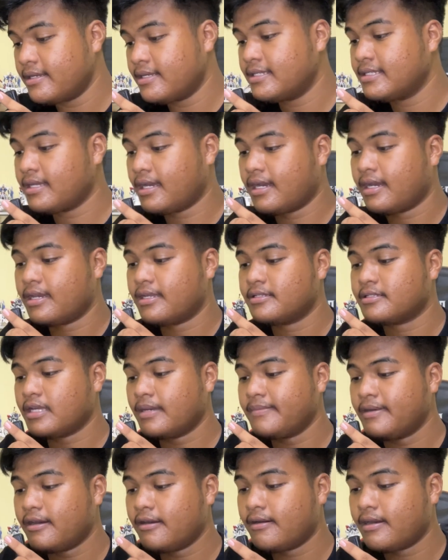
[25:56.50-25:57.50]
design.
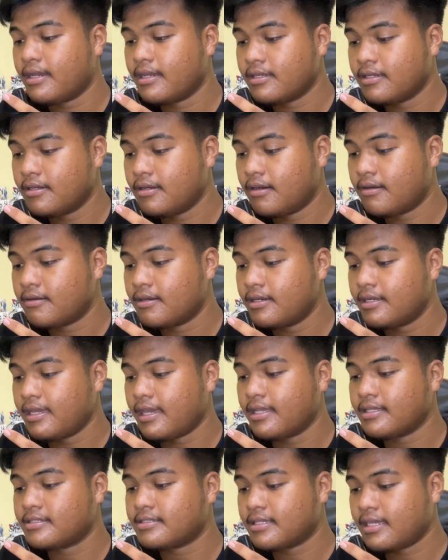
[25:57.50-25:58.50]
Somehow I got really
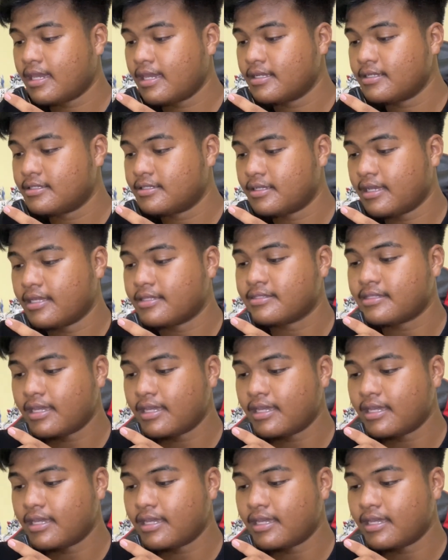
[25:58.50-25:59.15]
attached to